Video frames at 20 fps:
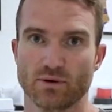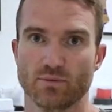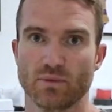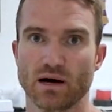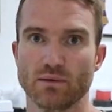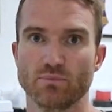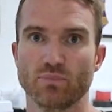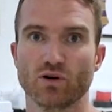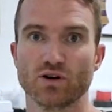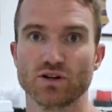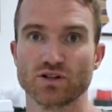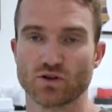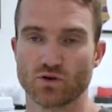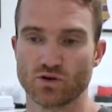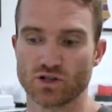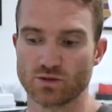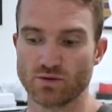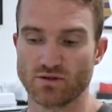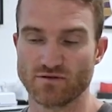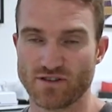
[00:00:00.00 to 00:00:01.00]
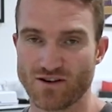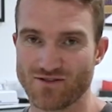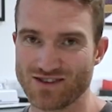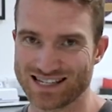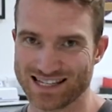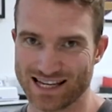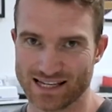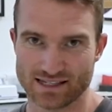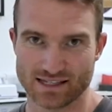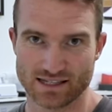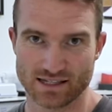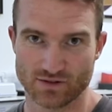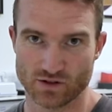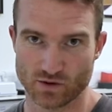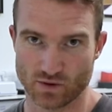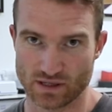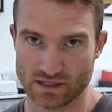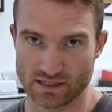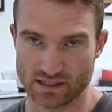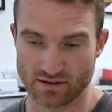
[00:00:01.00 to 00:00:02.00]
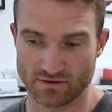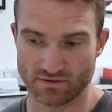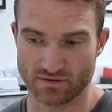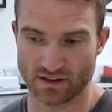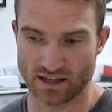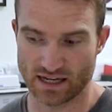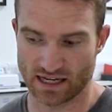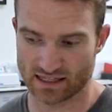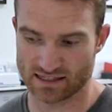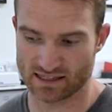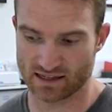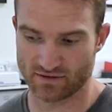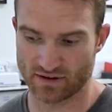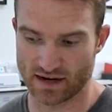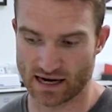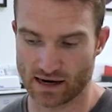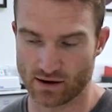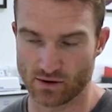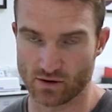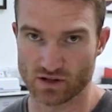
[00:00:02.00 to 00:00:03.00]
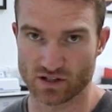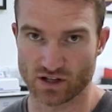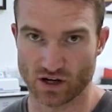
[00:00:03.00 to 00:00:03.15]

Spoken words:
my body's going to be very sensitive to insulin for the next 7 hours,